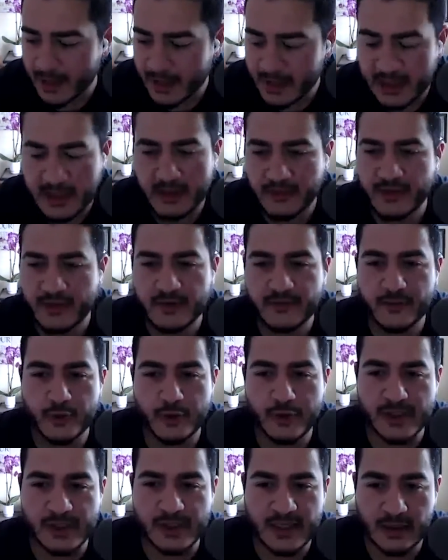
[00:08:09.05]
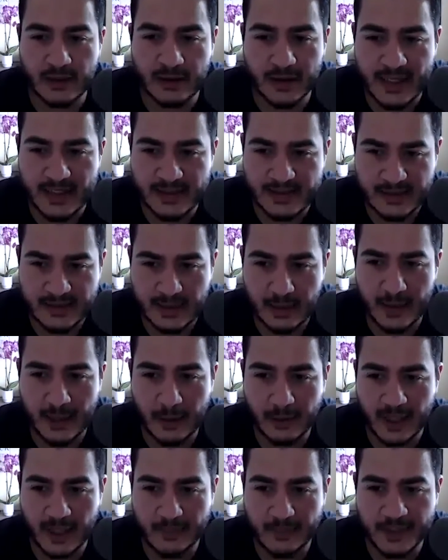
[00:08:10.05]
Even if you could care less
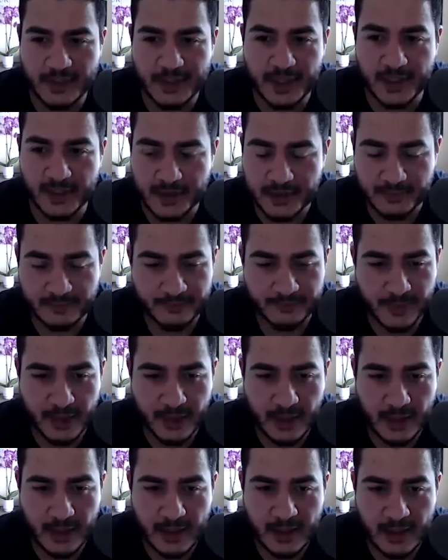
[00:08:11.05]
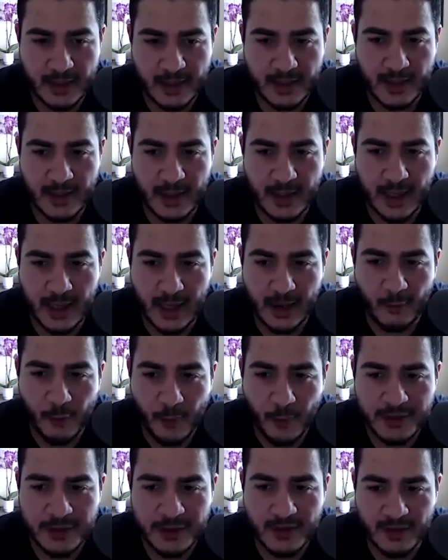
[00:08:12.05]
about climate change, I
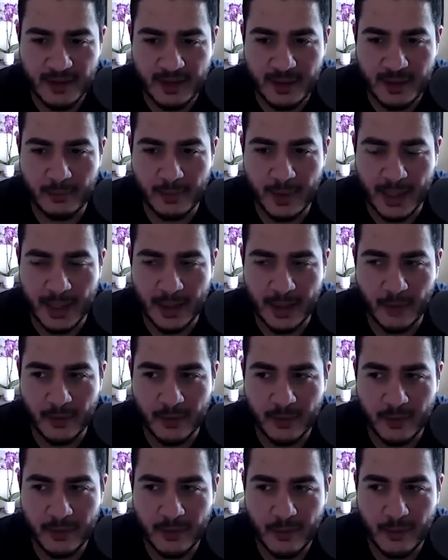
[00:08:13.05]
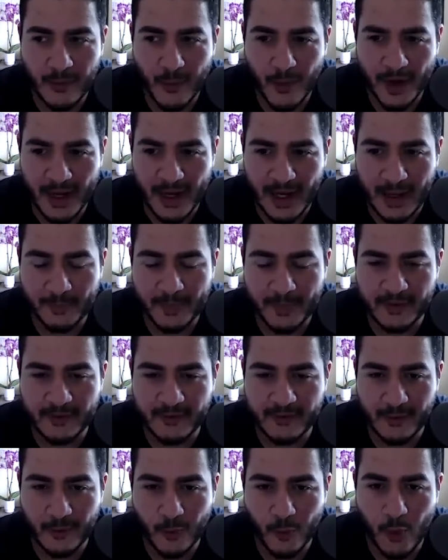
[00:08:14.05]
want you to think about what
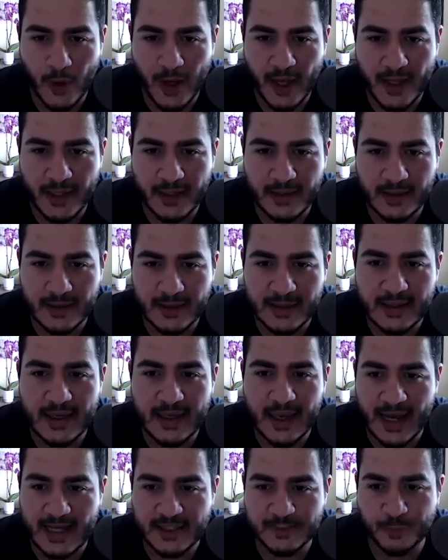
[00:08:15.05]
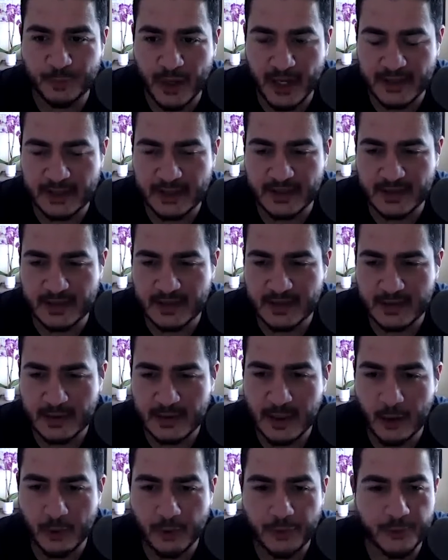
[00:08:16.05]
happens when gas prices
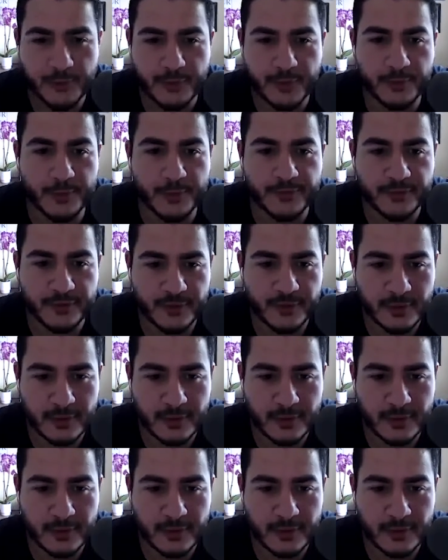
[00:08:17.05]
go through the roof,